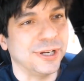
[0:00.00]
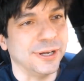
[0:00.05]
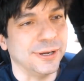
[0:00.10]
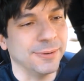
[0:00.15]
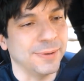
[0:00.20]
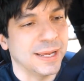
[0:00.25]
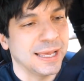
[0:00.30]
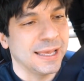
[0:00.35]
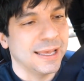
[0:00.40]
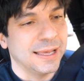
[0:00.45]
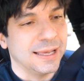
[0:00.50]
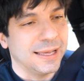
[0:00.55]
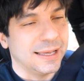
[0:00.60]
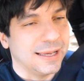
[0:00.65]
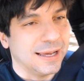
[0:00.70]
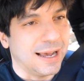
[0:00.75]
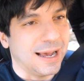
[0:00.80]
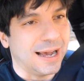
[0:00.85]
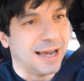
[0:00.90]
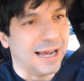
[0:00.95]
you,
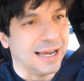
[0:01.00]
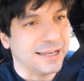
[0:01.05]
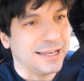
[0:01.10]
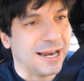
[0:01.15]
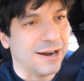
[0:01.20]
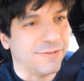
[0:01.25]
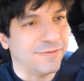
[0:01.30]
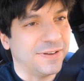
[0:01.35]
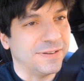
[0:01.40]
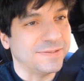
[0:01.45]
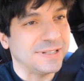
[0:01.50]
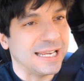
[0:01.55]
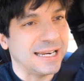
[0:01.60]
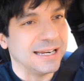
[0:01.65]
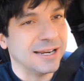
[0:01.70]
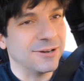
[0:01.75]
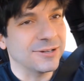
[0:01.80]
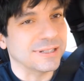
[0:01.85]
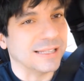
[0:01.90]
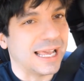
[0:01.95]

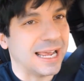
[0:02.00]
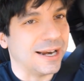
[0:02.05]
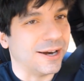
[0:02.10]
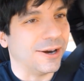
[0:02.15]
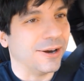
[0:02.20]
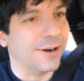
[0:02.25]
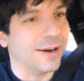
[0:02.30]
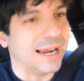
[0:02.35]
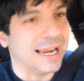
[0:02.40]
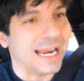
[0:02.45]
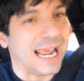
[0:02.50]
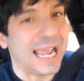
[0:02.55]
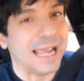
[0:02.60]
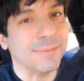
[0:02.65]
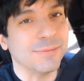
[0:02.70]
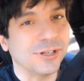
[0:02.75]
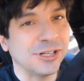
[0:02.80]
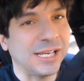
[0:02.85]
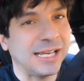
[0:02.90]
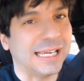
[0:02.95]
15 years later, an
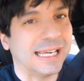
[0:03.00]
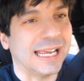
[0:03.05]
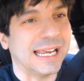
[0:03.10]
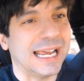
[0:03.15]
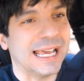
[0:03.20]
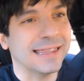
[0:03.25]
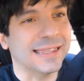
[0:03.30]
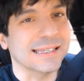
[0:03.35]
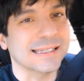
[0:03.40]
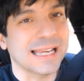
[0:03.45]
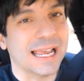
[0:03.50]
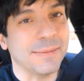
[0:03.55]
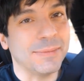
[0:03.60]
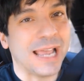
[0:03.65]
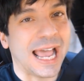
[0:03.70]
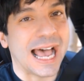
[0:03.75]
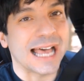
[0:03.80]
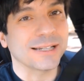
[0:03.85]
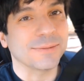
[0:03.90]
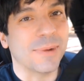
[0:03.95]
AMG can get the same
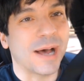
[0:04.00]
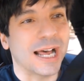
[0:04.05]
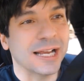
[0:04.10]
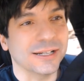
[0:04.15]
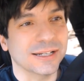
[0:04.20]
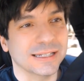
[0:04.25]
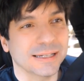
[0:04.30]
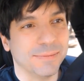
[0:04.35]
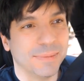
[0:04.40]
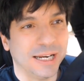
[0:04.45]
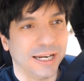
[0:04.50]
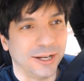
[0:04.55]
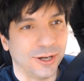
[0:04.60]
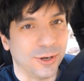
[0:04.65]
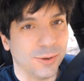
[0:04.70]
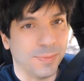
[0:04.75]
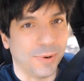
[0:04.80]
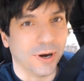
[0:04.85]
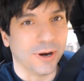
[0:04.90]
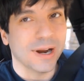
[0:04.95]
gas mileage as a Mini
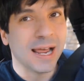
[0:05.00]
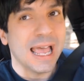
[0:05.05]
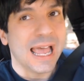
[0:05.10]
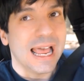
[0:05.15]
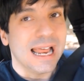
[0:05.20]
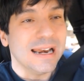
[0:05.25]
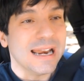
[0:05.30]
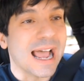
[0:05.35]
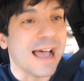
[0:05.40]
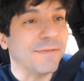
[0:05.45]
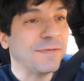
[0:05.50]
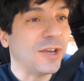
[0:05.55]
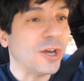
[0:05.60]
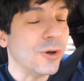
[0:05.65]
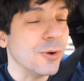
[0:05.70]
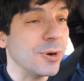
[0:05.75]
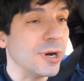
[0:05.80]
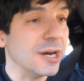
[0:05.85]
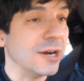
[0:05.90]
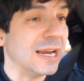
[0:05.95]
Cooper. Now, if you
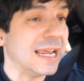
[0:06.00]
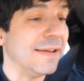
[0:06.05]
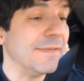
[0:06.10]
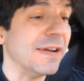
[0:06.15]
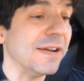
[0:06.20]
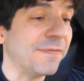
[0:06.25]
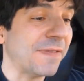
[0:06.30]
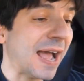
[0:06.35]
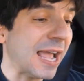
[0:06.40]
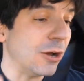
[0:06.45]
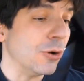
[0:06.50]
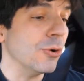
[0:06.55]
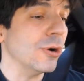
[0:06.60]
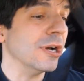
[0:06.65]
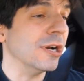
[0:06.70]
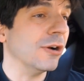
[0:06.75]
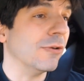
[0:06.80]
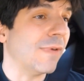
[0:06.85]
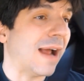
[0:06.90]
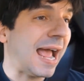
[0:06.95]
hoon it, or even if I hoon
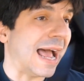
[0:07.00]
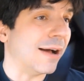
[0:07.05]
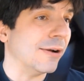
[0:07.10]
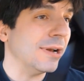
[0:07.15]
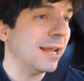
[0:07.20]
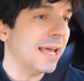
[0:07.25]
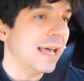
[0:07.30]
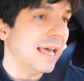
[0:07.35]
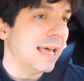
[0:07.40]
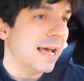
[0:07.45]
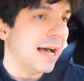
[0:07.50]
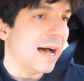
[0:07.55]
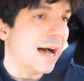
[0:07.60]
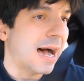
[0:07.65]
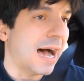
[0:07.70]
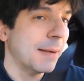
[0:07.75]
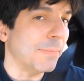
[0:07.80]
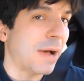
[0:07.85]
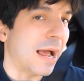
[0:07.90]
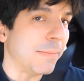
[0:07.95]
it around
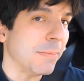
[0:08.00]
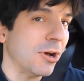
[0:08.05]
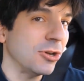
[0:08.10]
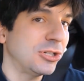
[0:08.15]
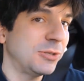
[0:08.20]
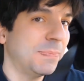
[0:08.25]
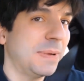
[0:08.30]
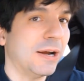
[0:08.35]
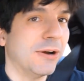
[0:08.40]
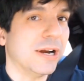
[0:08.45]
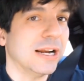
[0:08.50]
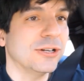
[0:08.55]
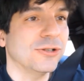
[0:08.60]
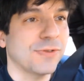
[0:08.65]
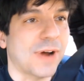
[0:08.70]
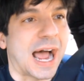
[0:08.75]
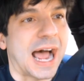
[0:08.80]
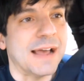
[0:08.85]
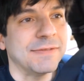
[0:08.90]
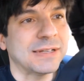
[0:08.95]
on my most spirited
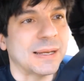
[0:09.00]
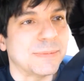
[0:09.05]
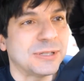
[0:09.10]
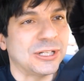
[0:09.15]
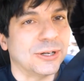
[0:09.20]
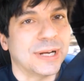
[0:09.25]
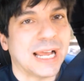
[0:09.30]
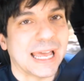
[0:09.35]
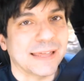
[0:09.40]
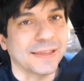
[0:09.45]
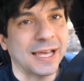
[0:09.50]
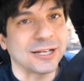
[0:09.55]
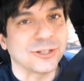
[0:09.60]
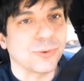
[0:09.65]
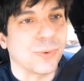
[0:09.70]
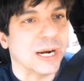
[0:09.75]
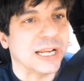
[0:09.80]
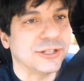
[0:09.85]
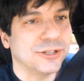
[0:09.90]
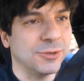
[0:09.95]
drives, I'm still getting like
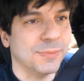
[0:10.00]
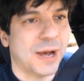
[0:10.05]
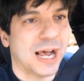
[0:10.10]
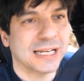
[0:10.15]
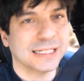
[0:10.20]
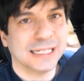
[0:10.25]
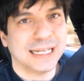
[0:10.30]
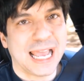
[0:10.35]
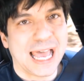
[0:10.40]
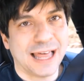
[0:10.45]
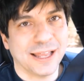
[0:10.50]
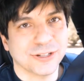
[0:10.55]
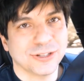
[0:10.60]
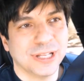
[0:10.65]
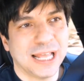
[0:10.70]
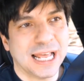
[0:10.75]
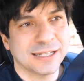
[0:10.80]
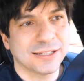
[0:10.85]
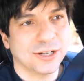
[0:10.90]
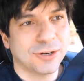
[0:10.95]
22 miles to gallon.
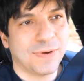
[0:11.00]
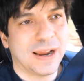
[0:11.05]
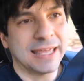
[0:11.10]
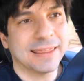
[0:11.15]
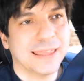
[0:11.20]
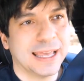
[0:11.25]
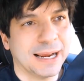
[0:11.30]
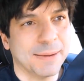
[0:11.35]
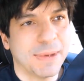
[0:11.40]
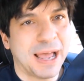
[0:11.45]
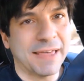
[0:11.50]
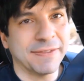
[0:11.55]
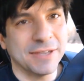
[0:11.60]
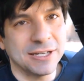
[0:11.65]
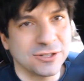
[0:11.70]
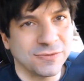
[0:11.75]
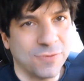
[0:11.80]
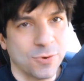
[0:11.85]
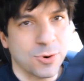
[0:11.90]
So that's the great thing about this